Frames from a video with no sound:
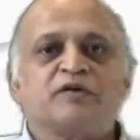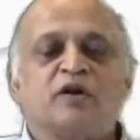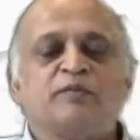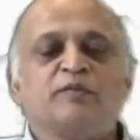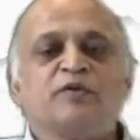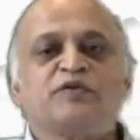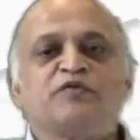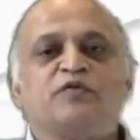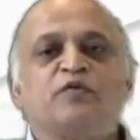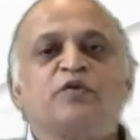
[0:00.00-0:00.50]

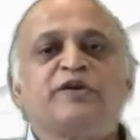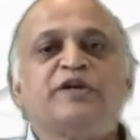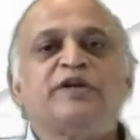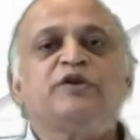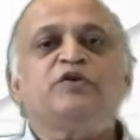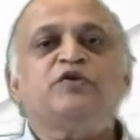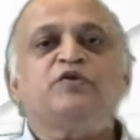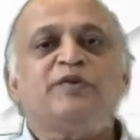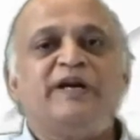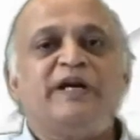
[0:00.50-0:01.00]
Almost
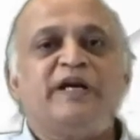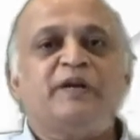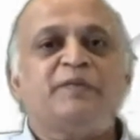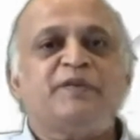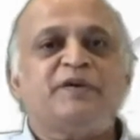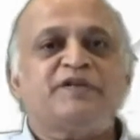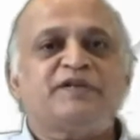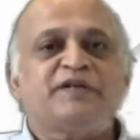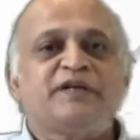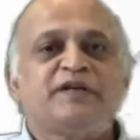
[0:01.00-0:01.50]
14 to
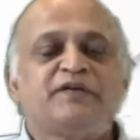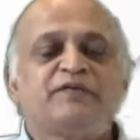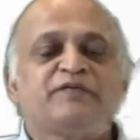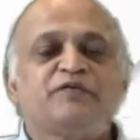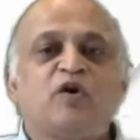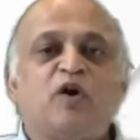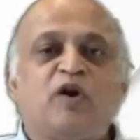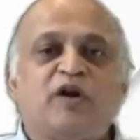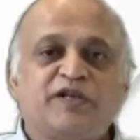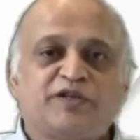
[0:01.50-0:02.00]
20%
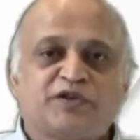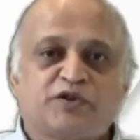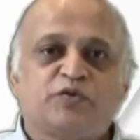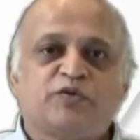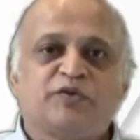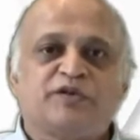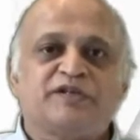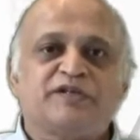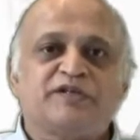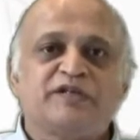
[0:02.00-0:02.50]
of college
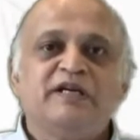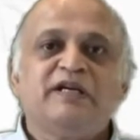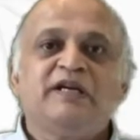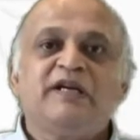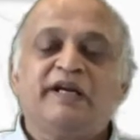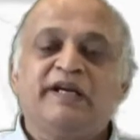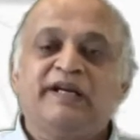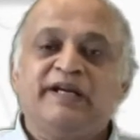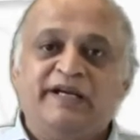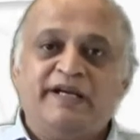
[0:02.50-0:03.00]
students
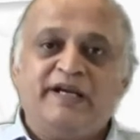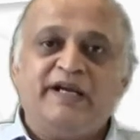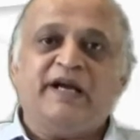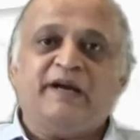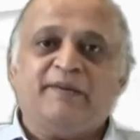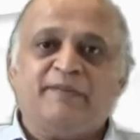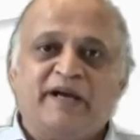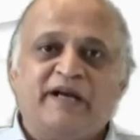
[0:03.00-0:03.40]
in India,